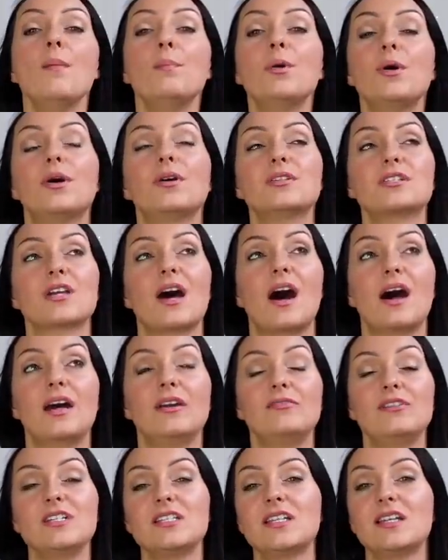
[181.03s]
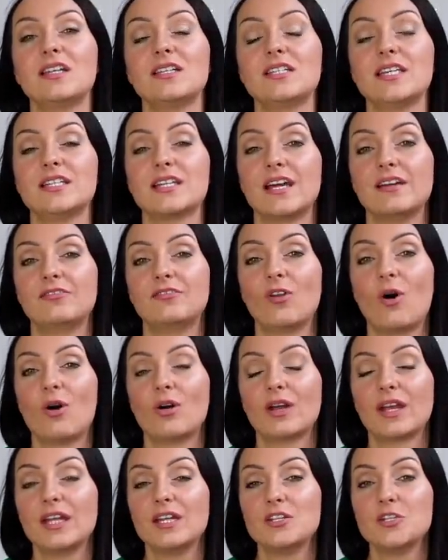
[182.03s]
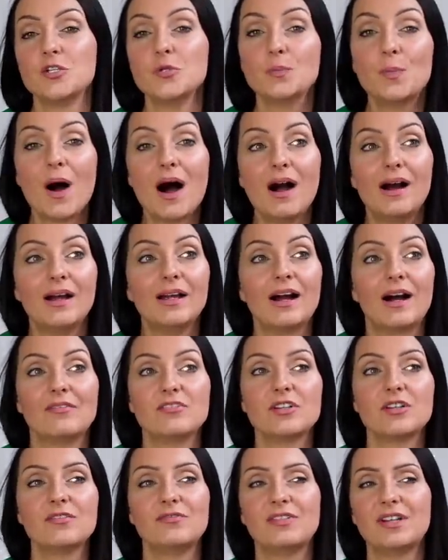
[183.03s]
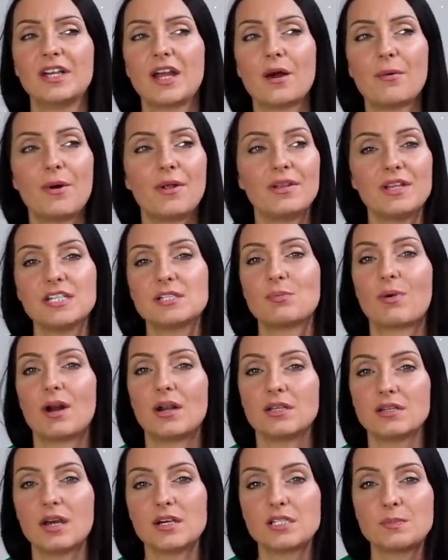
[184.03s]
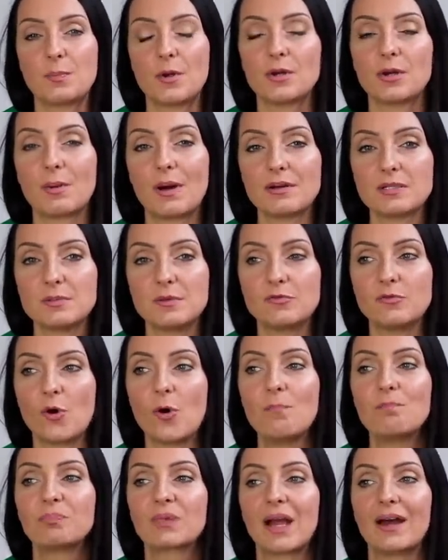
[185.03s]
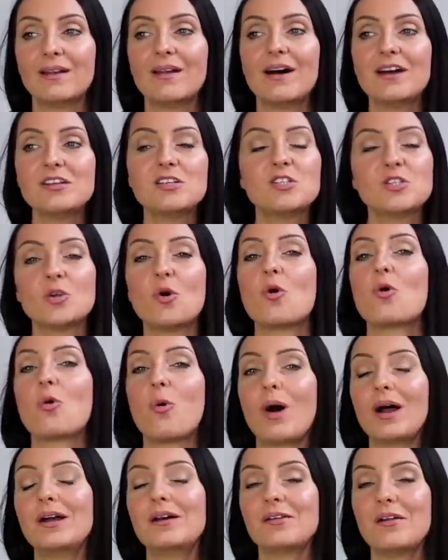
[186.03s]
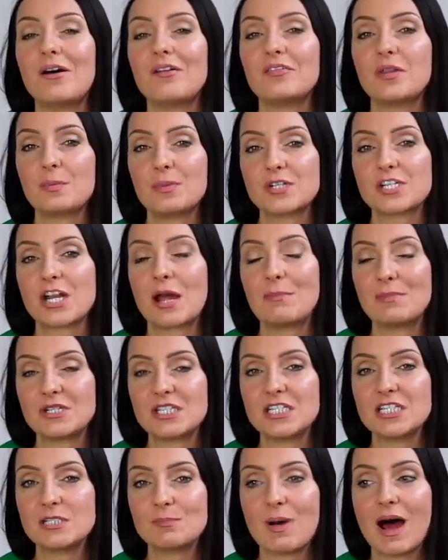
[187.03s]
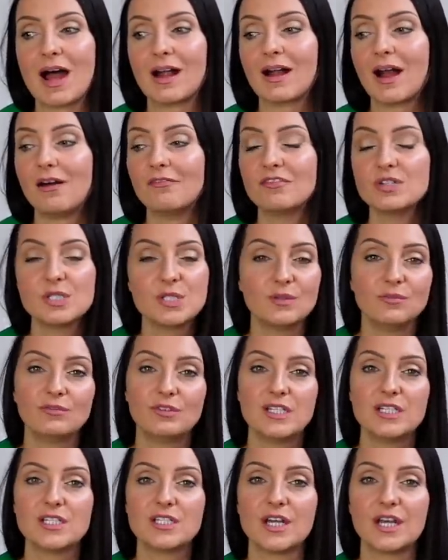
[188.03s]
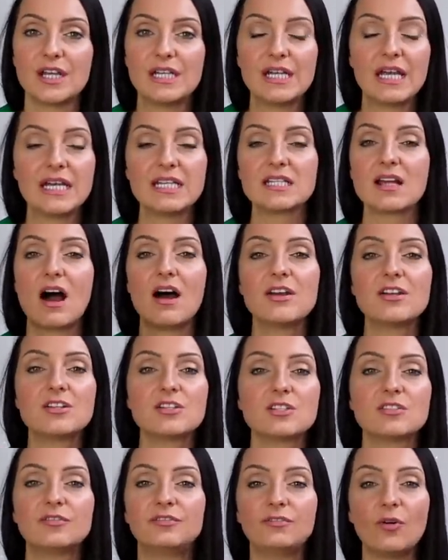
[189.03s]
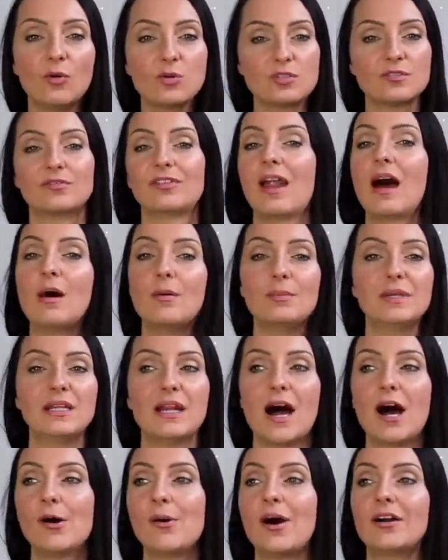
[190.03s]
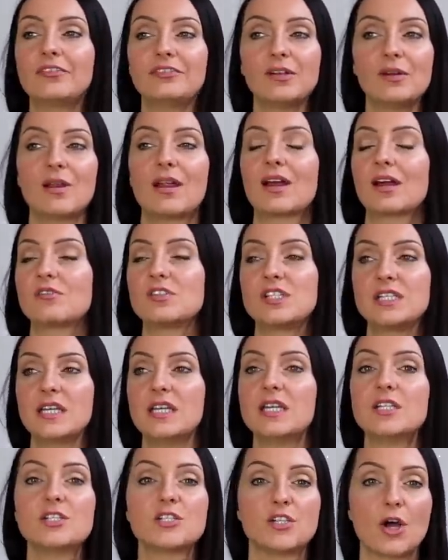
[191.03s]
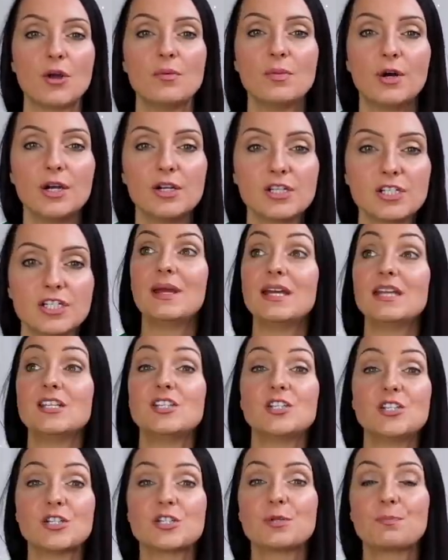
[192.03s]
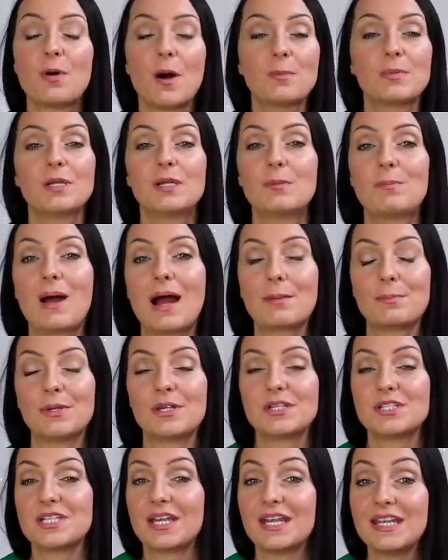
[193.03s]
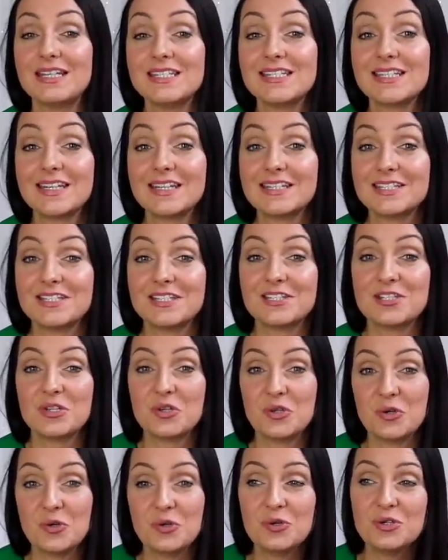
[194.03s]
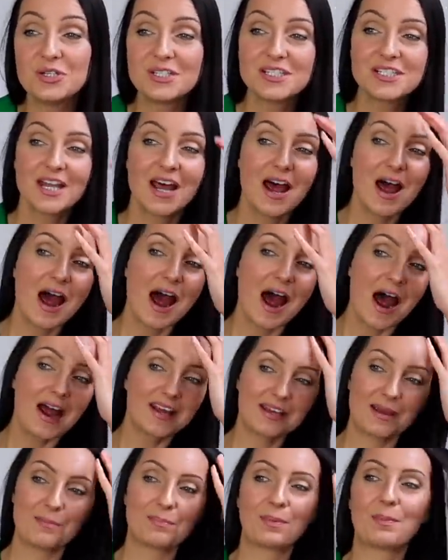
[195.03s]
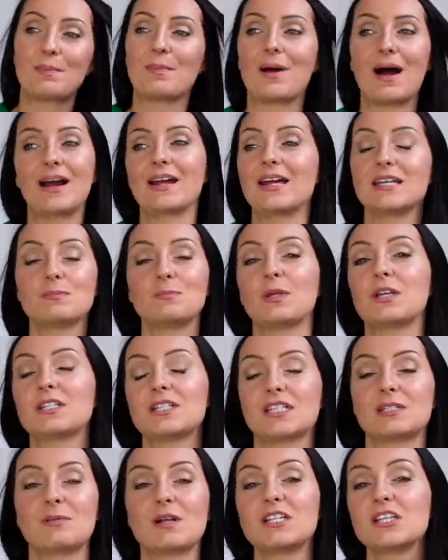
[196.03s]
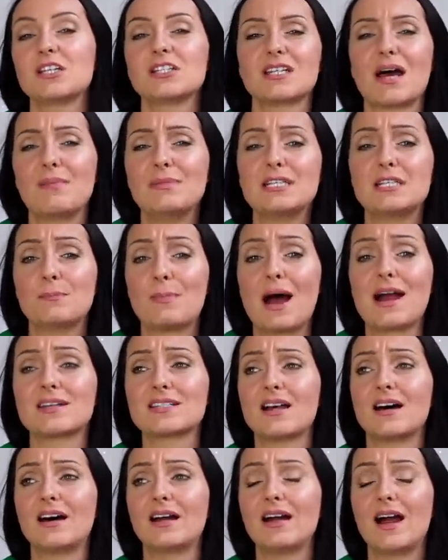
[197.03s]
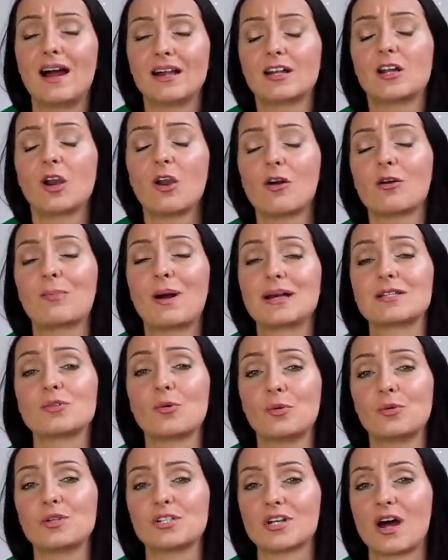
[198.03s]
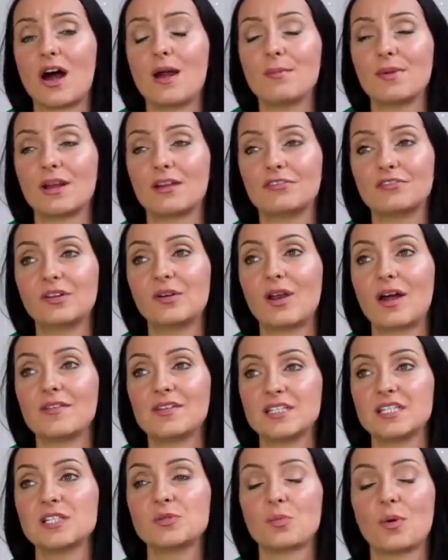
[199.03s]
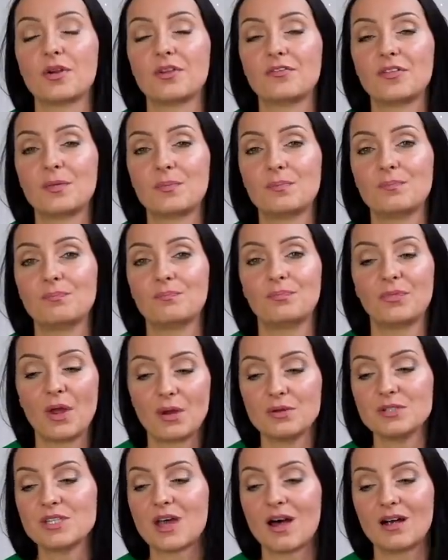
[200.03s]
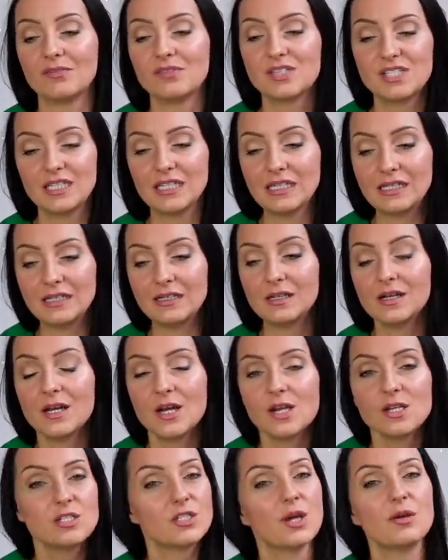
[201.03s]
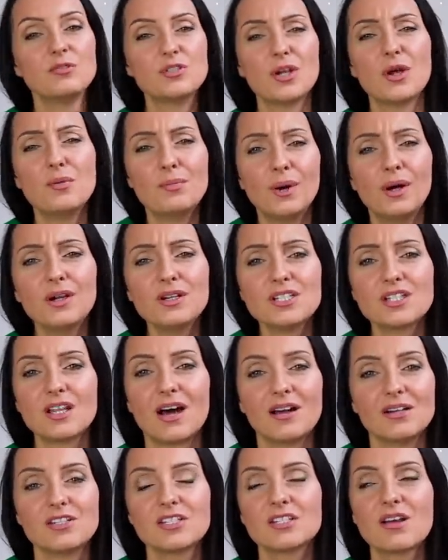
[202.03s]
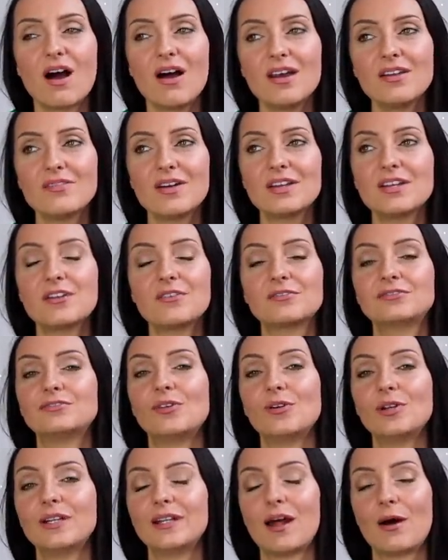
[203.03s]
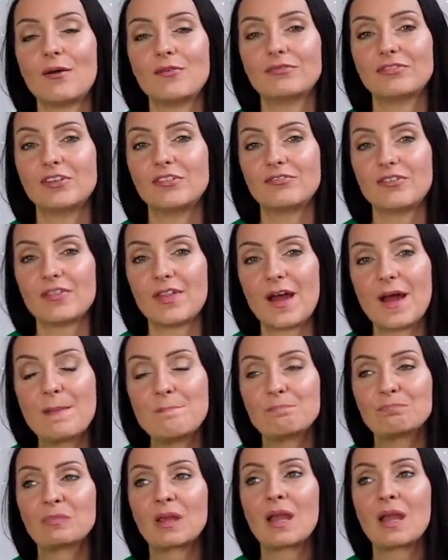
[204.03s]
But I recently did a vlog in Dubai. I've done a video on this where I, I spoke about this before, and I saw quite a lot of the Pochette Metis bag. And for some reason, it kind of just falls flat on me now. I feel like I've seen it so much. It is such a popular bag because it is easy to use. Yeah, but I guess because, especially because I'm into bags, I, I clock bags all the time, and I feel like this is one of the those that I've seen so, so much that I just kind of ended up falling out of love with it.